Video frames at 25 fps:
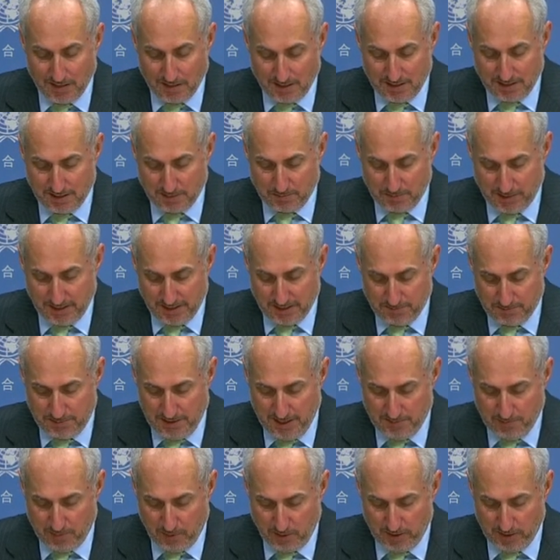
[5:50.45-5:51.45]
Displaced
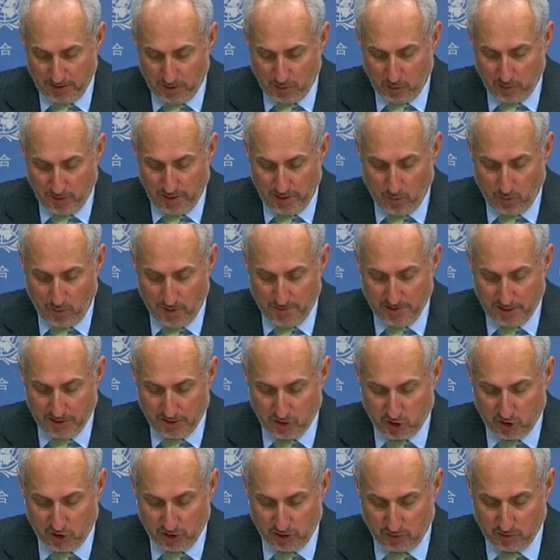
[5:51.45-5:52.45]
people, including women
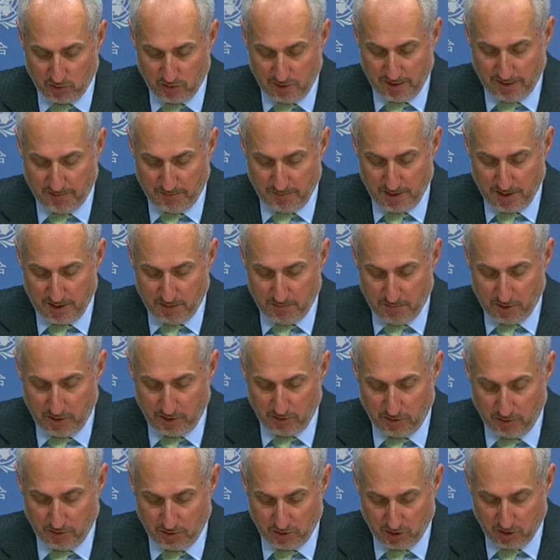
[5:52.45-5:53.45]
and children, have been
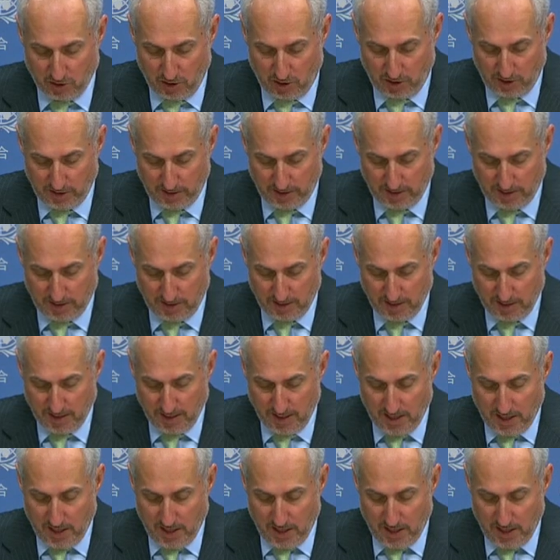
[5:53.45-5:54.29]
among those targeted.